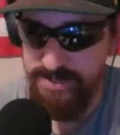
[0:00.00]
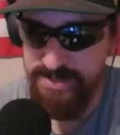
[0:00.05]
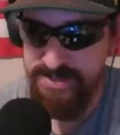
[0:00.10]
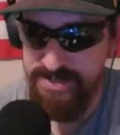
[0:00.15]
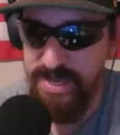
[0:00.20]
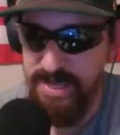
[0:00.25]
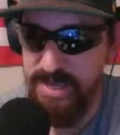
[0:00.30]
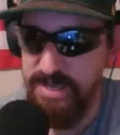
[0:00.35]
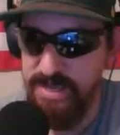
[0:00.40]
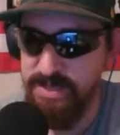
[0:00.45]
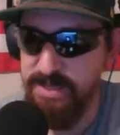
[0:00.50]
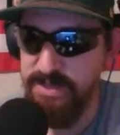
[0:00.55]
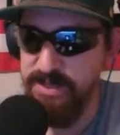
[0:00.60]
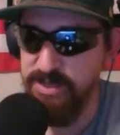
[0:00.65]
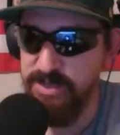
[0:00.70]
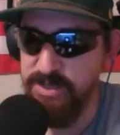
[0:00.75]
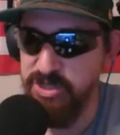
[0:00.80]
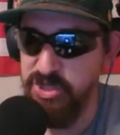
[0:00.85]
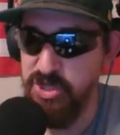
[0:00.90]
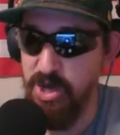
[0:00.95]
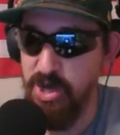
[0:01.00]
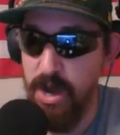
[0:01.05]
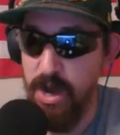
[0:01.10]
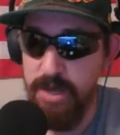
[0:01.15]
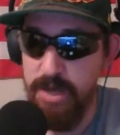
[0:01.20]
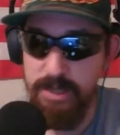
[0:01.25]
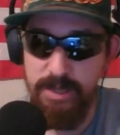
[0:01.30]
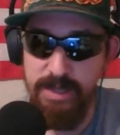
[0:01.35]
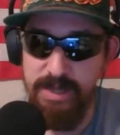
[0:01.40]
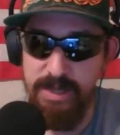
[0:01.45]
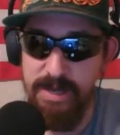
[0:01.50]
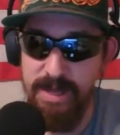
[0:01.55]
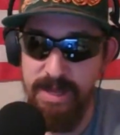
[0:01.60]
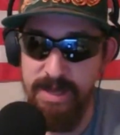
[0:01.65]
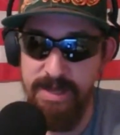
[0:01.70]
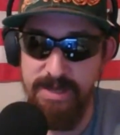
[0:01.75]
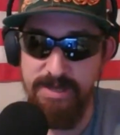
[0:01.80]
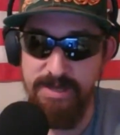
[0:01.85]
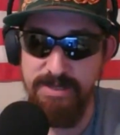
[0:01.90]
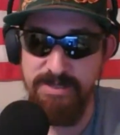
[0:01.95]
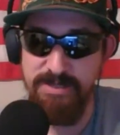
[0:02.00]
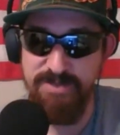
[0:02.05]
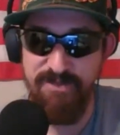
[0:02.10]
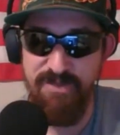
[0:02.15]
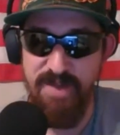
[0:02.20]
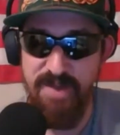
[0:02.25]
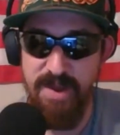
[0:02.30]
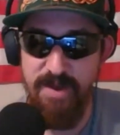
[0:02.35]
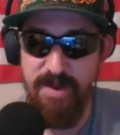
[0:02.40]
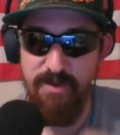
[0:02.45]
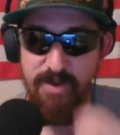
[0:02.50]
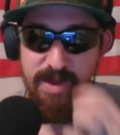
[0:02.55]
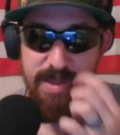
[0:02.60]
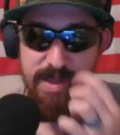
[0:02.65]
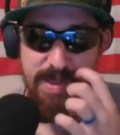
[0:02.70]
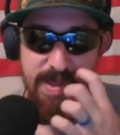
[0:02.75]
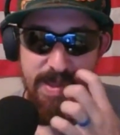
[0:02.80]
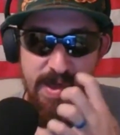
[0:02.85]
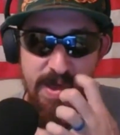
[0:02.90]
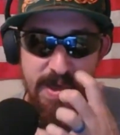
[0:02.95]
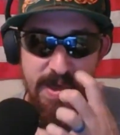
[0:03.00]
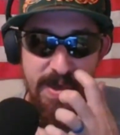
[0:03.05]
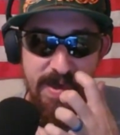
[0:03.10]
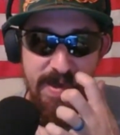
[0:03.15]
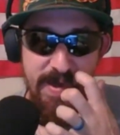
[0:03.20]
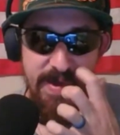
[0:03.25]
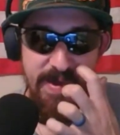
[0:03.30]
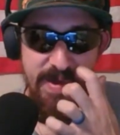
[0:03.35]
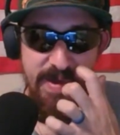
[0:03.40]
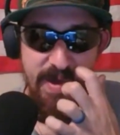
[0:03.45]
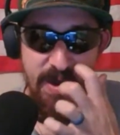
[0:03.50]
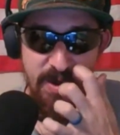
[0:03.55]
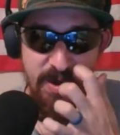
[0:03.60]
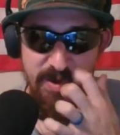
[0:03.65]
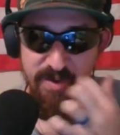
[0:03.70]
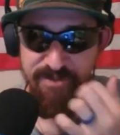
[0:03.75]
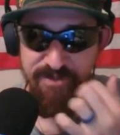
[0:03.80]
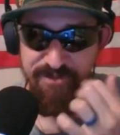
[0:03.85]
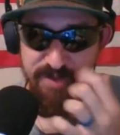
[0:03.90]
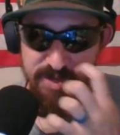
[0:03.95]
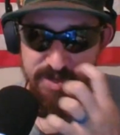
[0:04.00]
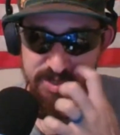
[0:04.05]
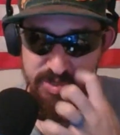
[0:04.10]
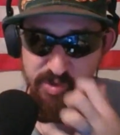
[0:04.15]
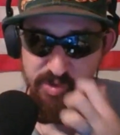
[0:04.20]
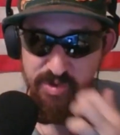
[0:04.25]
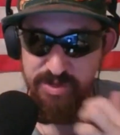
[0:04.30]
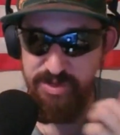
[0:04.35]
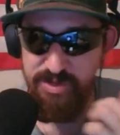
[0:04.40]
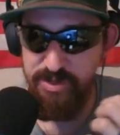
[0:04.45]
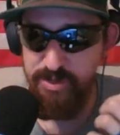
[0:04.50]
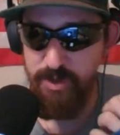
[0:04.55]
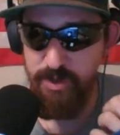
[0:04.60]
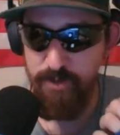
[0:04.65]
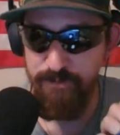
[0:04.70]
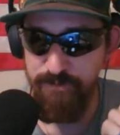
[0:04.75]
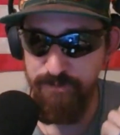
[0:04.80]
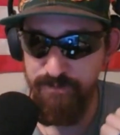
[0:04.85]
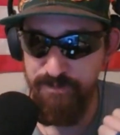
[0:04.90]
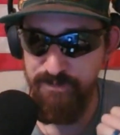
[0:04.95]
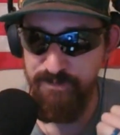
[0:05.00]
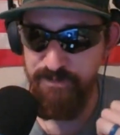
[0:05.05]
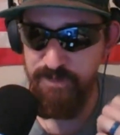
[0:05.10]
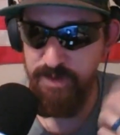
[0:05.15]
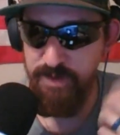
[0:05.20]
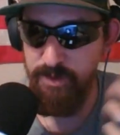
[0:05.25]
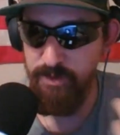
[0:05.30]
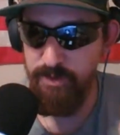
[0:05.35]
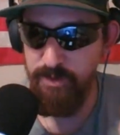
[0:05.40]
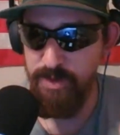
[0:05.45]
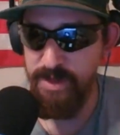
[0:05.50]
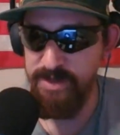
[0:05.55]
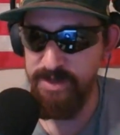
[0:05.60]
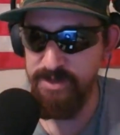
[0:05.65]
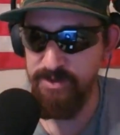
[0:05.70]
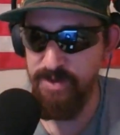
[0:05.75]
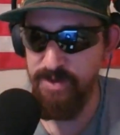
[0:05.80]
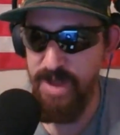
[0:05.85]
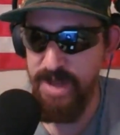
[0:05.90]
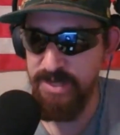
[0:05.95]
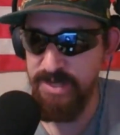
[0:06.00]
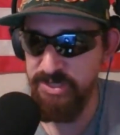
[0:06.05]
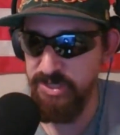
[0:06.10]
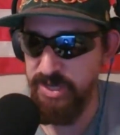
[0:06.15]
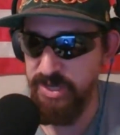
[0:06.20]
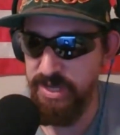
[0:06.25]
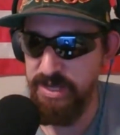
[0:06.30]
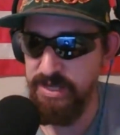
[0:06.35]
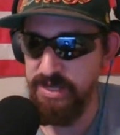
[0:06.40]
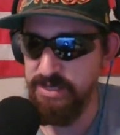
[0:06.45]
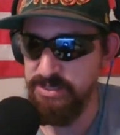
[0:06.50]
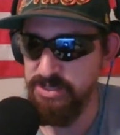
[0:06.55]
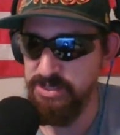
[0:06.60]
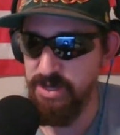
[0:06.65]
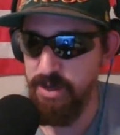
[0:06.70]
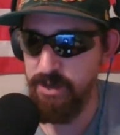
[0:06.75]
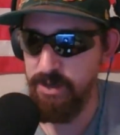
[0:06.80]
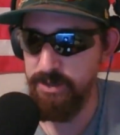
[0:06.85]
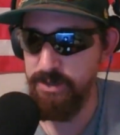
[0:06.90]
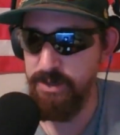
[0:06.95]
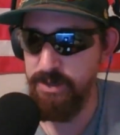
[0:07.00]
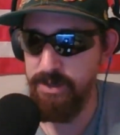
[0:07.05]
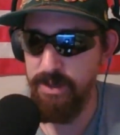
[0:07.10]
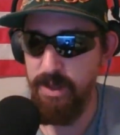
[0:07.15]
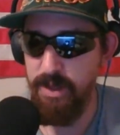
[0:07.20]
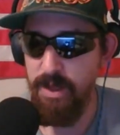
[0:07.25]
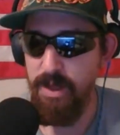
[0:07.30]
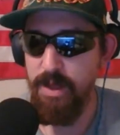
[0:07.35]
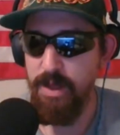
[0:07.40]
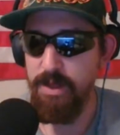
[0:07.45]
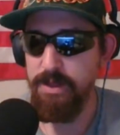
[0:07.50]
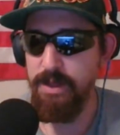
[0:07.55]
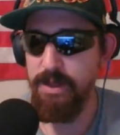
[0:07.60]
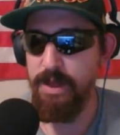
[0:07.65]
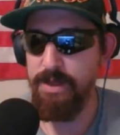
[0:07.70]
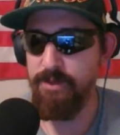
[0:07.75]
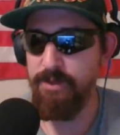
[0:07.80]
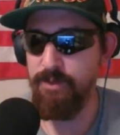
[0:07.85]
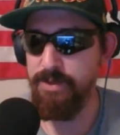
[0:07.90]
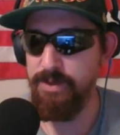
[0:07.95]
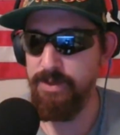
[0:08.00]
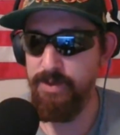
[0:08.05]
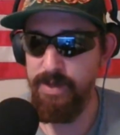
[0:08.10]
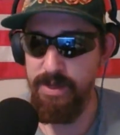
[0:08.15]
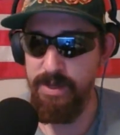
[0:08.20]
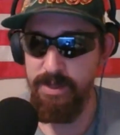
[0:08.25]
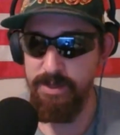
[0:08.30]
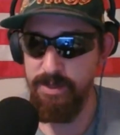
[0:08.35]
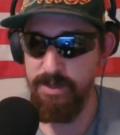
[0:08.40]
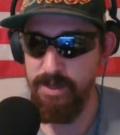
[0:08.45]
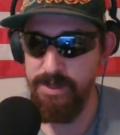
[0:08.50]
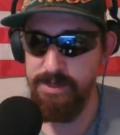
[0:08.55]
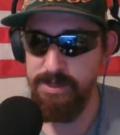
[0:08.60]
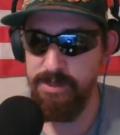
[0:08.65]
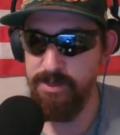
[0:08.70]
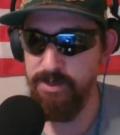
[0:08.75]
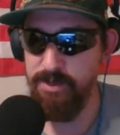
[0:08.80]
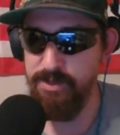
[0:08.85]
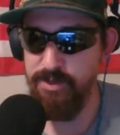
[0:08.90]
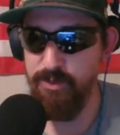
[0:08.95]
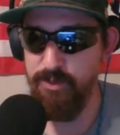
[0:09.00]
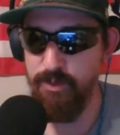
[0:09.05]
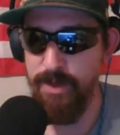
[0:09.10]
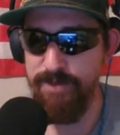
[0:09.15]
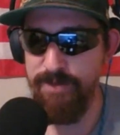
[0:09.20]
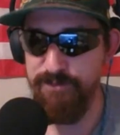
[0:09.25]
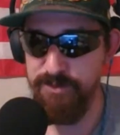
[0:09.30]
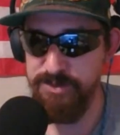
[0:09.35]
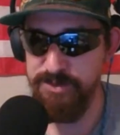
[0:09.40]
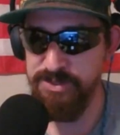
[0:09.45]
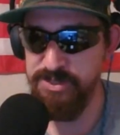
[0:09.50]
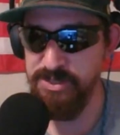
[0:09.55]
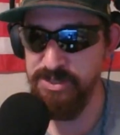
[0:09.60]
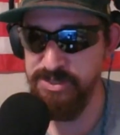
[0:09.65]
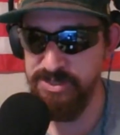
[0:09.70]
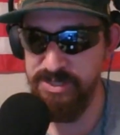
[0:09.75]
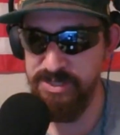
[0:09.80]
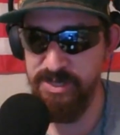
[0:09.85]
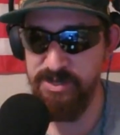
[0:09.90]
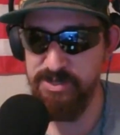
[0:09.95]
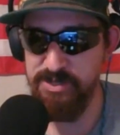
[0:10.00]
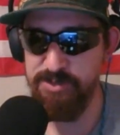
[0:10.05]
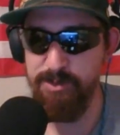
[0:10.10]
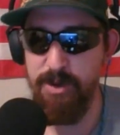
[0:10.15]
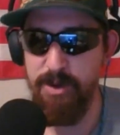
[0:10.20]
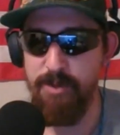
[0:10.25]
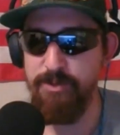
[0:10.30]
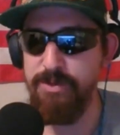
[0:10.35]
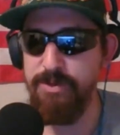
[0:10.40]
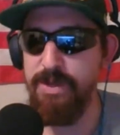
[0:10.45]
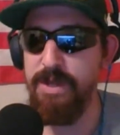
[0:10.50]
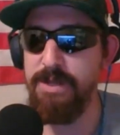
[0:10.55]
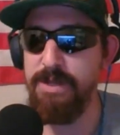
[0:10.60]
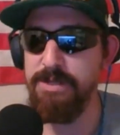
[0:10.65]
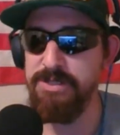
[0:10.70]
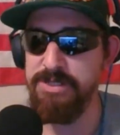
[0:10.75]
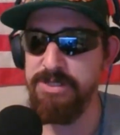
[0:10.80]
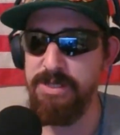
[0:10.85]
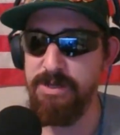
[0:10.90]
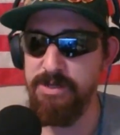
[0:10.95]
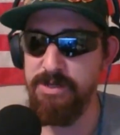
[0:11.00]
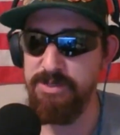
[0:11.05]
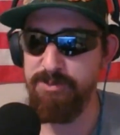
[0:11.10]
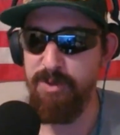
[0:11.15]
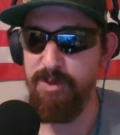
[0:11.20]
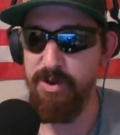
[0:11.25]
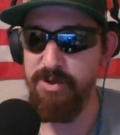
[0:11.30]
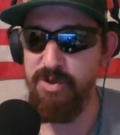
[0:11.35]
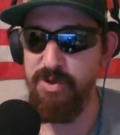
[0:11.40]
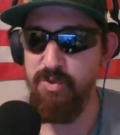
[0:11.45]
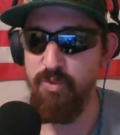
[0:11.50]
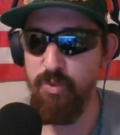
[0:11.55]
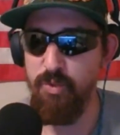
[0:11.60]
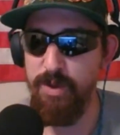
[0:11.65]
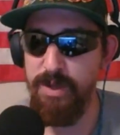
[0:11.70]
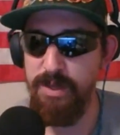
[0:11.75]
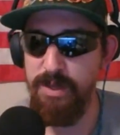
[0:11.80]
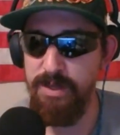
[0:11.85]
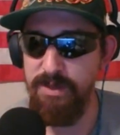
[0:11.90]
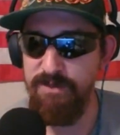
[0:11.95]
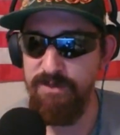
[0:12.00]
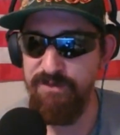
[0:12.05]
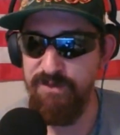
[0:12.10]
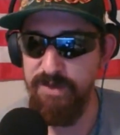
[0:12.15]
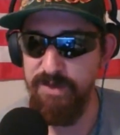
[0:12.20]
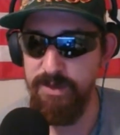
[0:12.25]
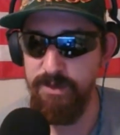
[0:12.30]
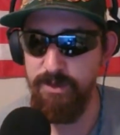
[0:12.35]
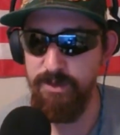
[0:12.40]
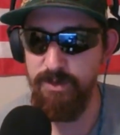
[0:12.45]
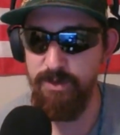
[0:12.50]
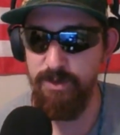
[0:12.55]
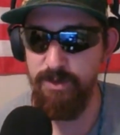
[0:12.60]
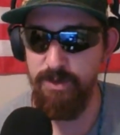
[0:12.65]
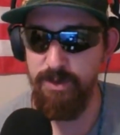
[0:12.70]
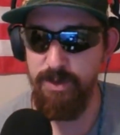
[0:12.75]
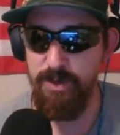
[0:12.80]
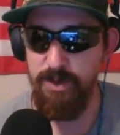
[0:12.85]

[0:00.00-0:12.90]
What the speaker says: say that the chocolate is very artificial, and you don't feel like you're actually eating chocolate. Like when you eat, like you referenced the Snickers bar. When you eat a Snickers bar, you really feel